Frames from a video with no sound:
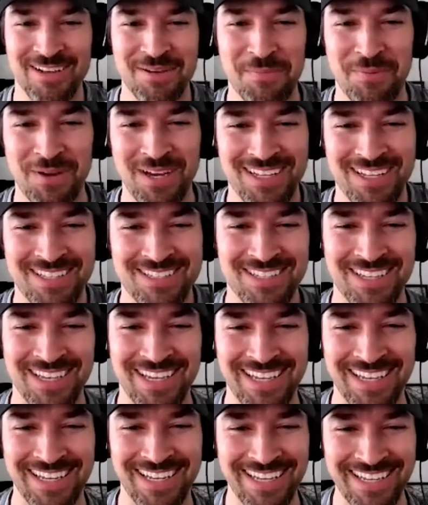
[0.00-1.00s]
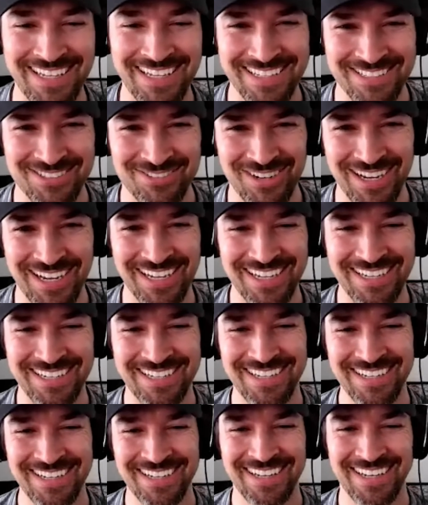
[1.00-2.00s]
But it's like it is, right?
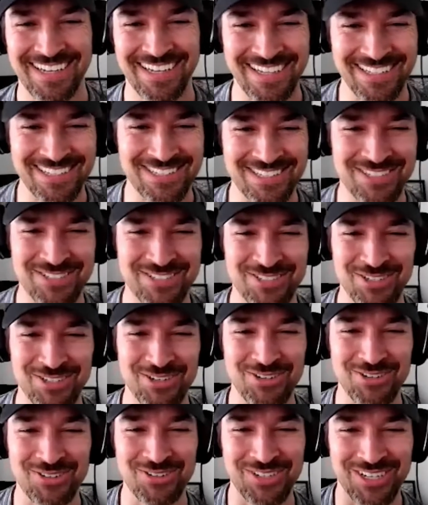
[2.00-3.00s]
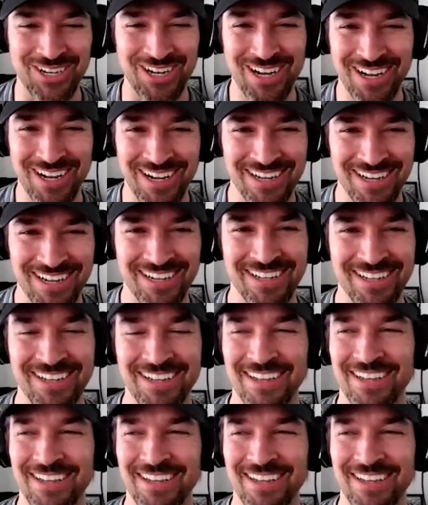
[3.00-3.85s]
And it's so gone.